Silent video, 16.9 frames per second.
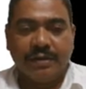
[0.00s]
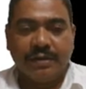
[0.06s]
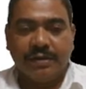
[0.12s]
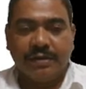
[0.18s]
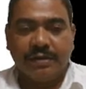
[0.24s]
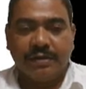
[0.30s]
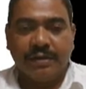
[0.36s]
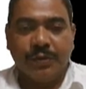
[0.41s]

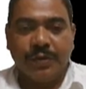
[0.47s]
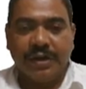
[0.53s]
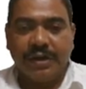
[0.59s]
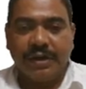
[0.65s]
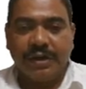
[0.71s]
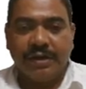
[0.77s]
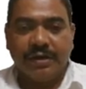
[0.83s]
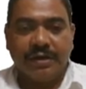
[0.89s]
the
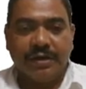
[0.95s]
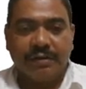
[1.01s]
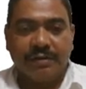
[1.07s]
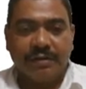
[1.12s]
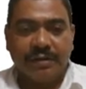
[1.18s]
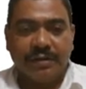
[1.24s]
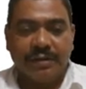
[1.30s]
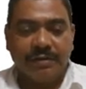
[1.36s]
Euclidean
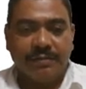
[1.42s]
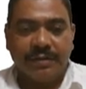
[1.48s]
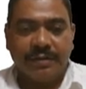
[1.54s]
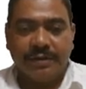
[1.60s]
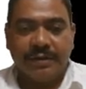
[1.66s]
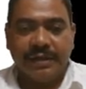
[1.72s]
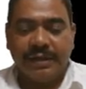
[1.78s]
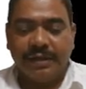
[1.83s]
algorithm,
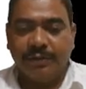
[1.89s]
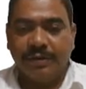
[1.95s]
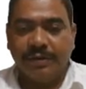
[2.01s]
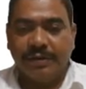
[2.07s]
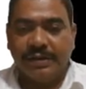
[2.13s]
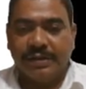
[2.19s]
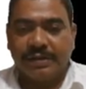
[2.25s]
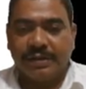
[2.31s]
and then we will
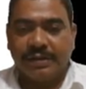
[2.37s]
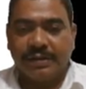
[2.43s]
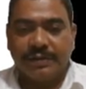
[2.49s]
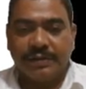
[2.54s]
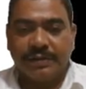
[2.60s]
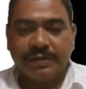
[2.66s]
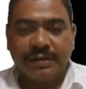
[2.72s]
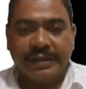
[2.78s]
discuss
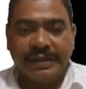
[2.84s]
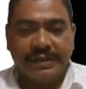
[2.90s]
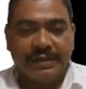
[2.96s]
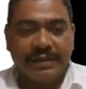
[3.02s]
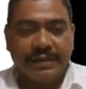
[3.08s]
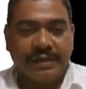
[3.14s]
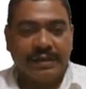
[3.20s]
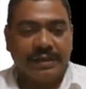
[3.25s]
about the
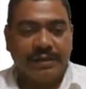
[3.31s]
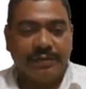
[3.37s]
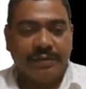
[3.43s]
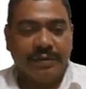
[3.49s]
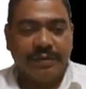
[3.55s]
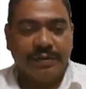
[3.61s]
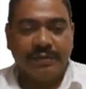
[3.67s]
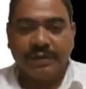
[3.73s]
extended
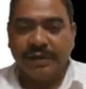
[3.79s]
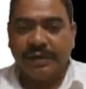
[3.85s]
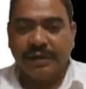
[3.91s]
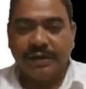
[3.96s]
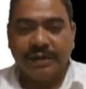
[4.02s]
Euclidean